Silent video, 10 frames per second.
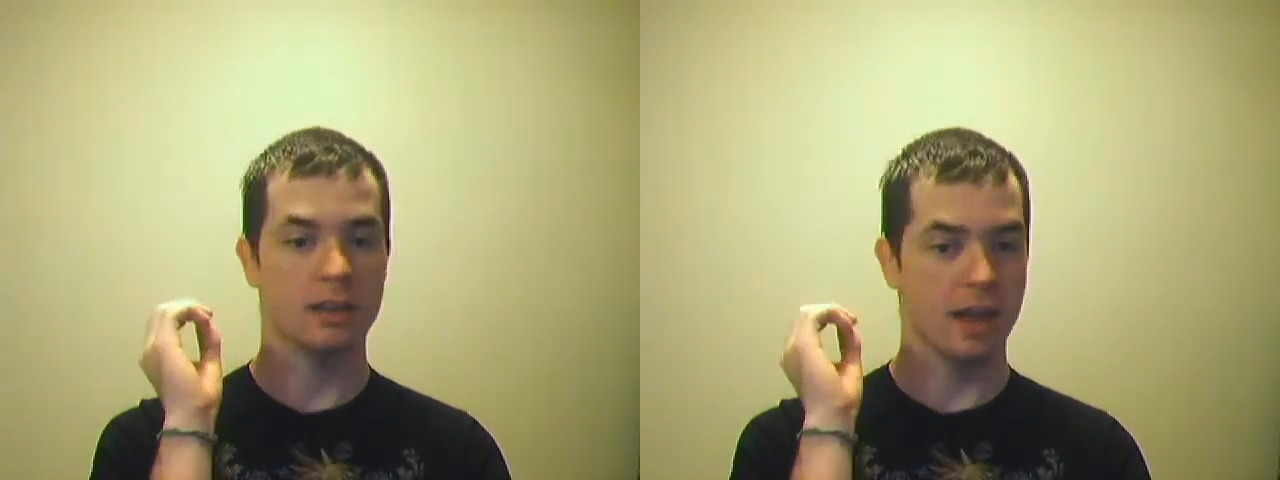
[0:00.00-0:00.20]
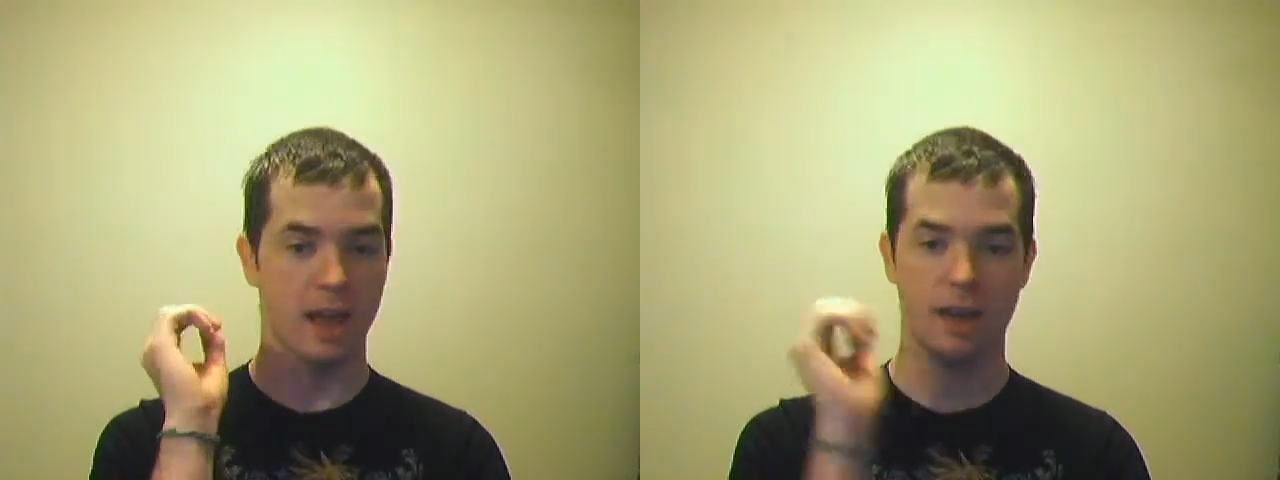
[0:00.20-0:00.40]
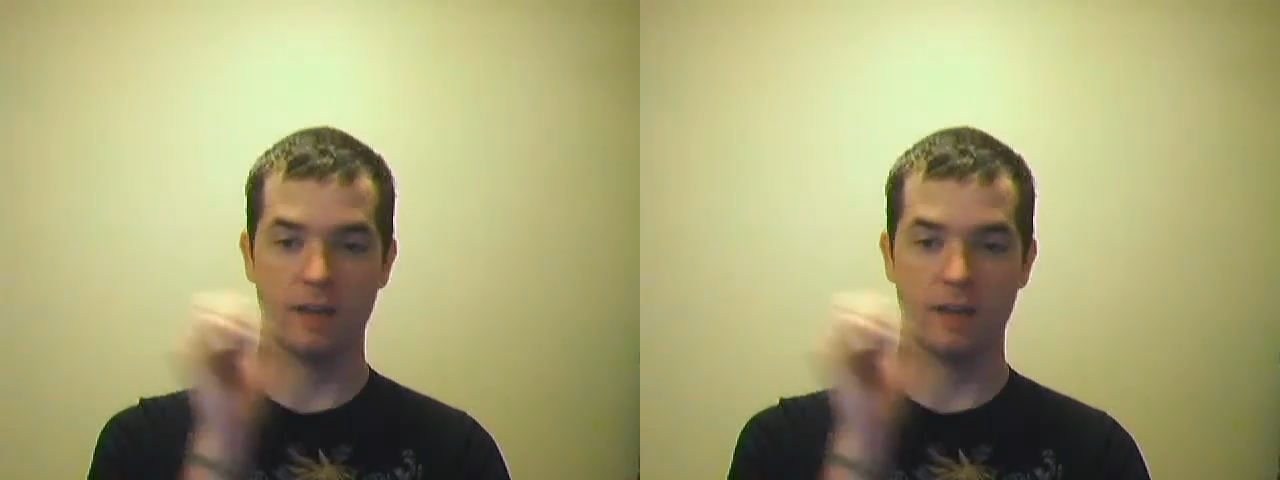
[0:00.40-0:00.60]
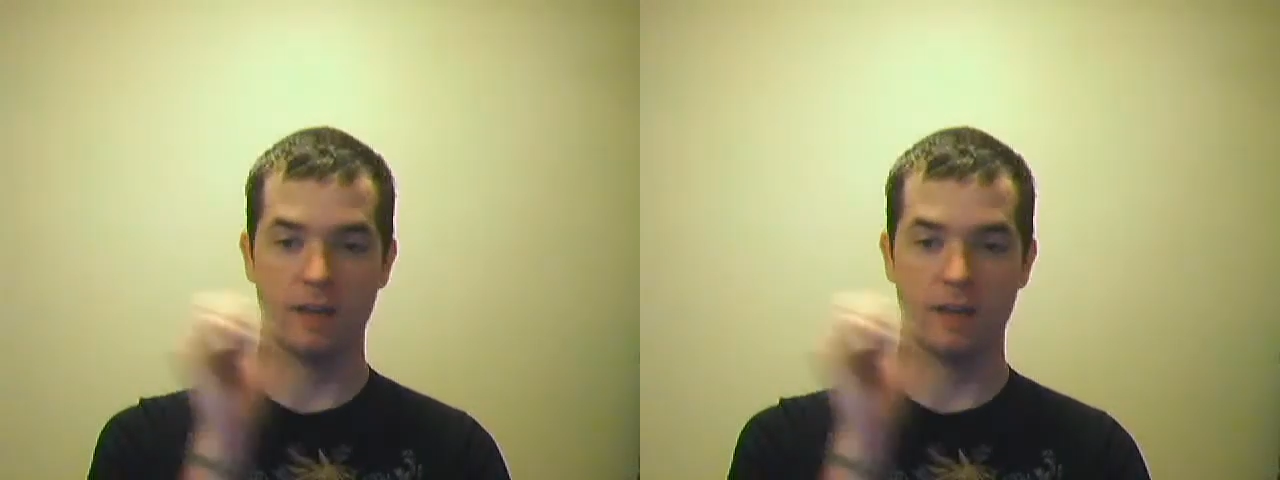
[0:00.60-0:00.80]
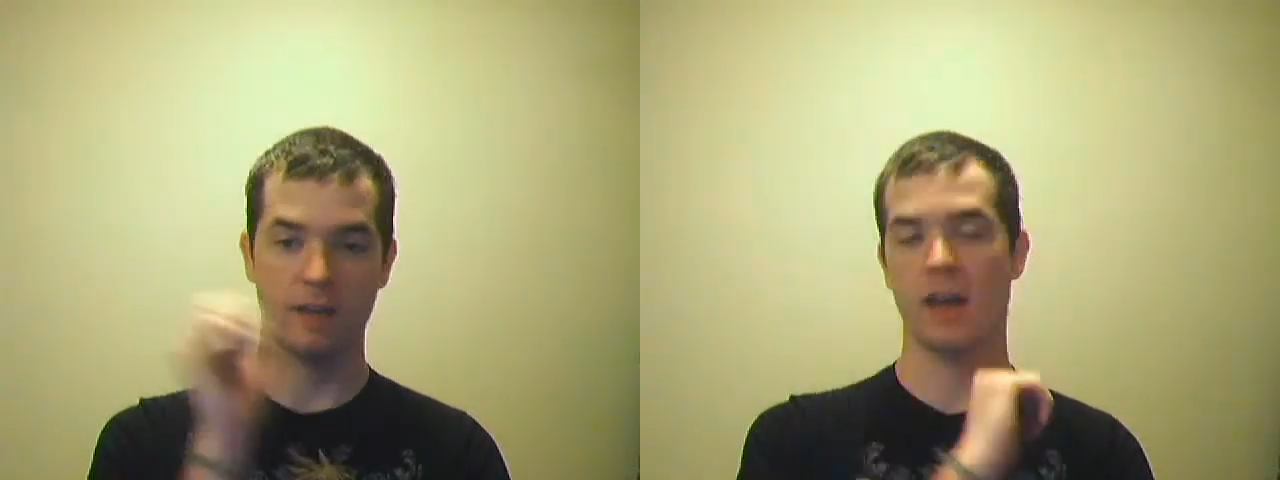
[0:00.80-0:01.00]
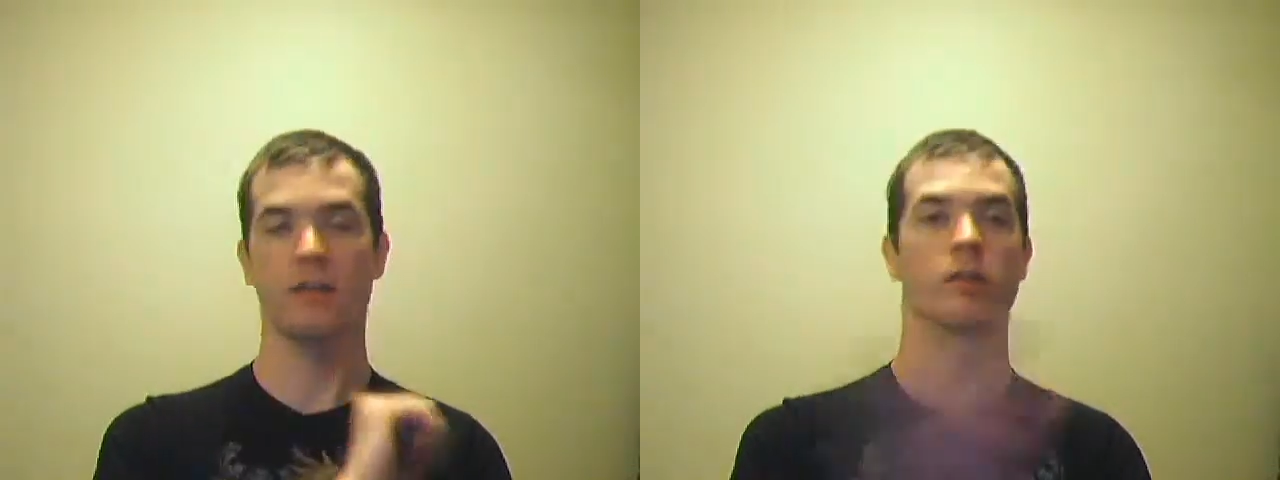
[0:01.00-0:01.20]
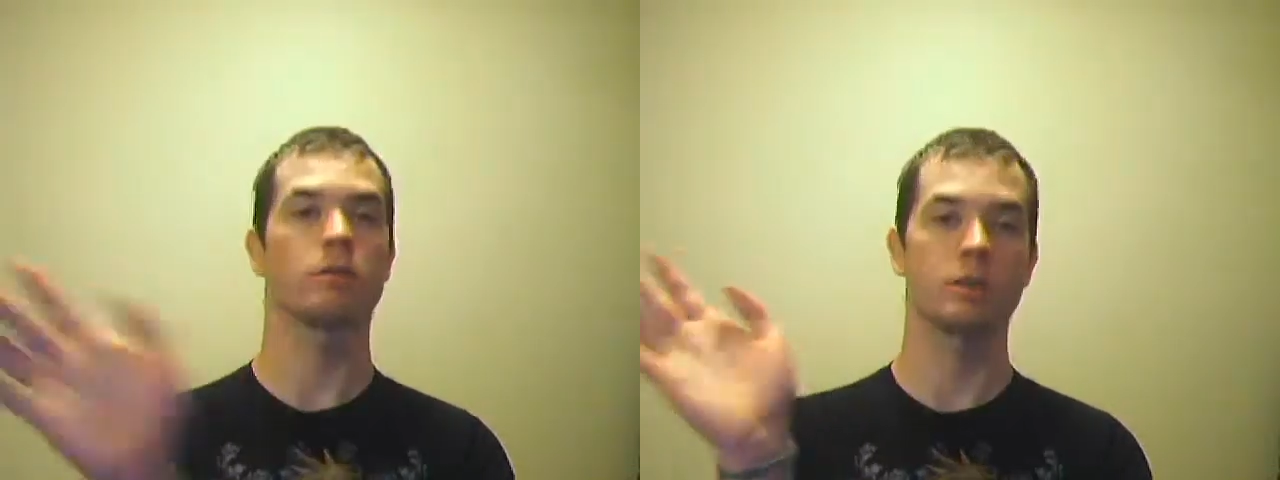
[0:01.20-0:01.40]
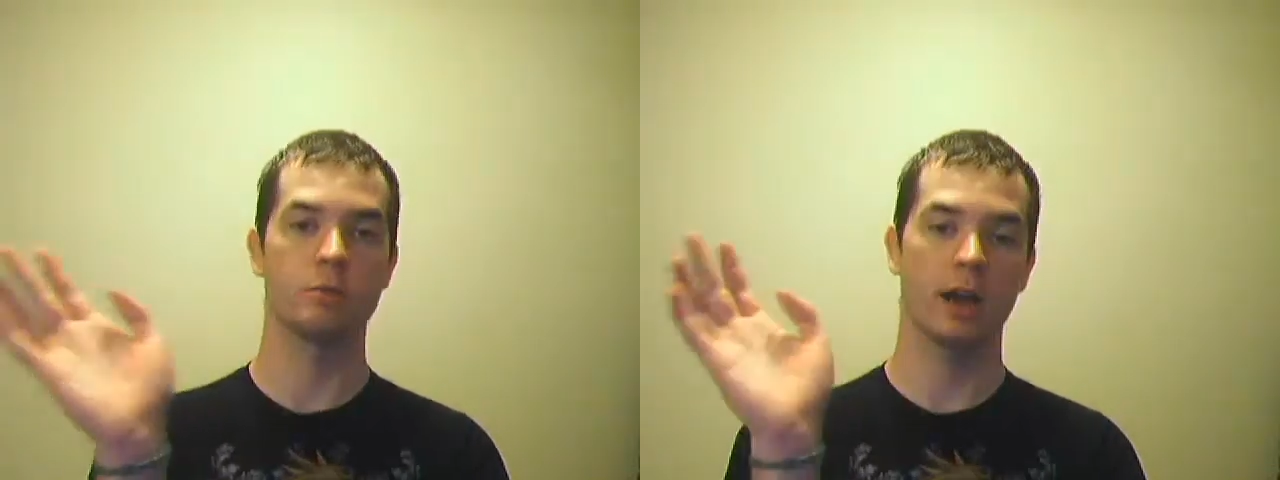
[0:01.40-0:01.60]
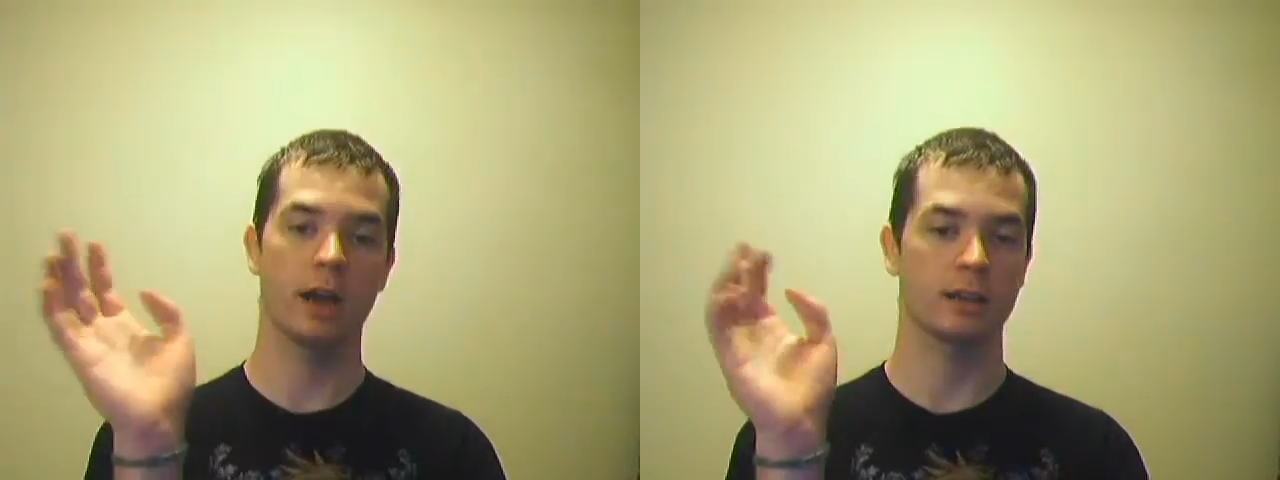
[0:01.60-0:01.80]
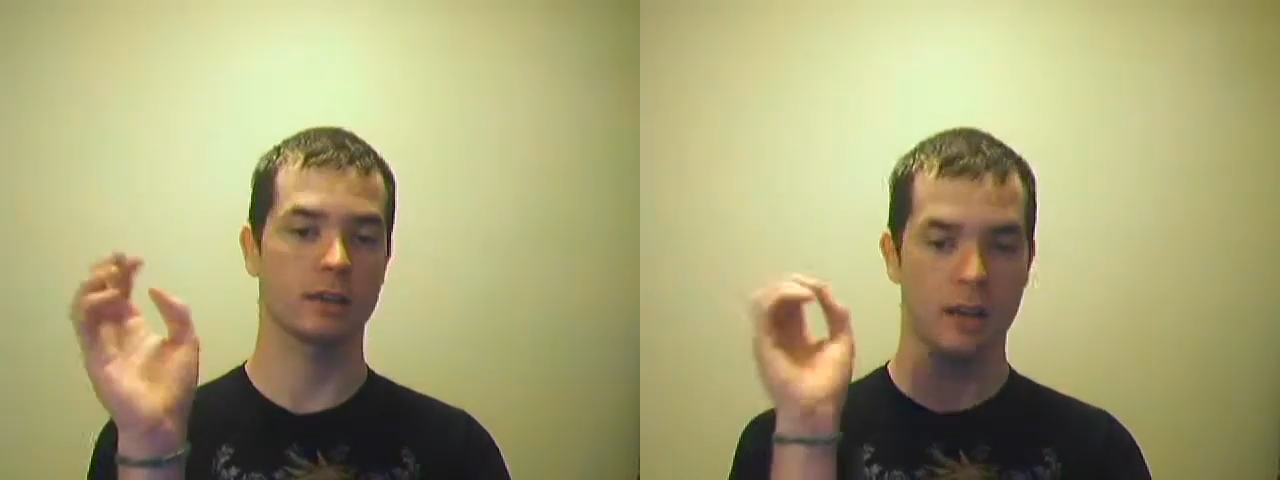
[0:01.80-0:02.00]
They have you on every
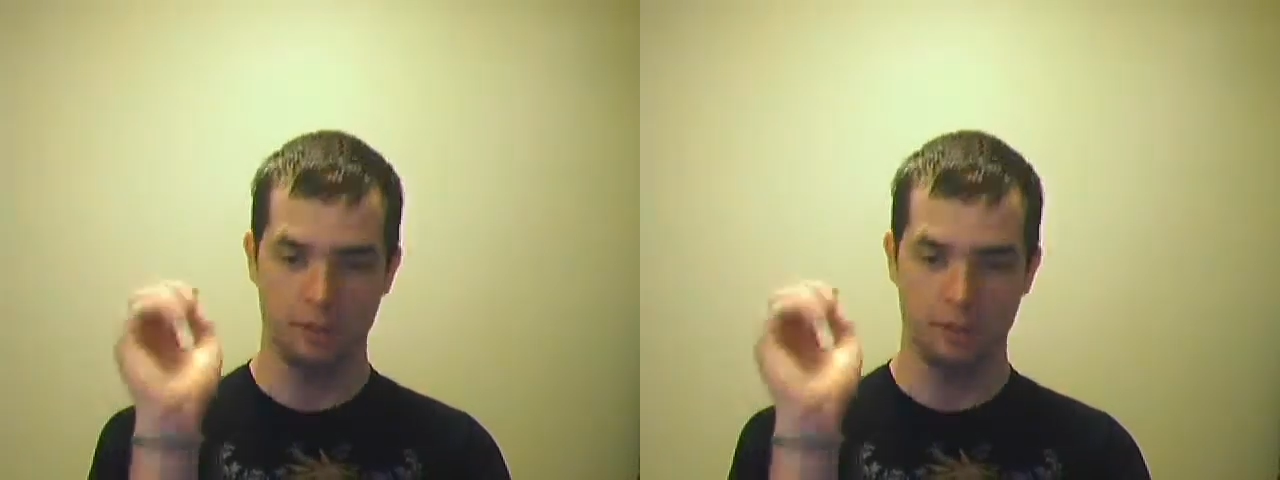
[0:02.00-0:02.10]
respect,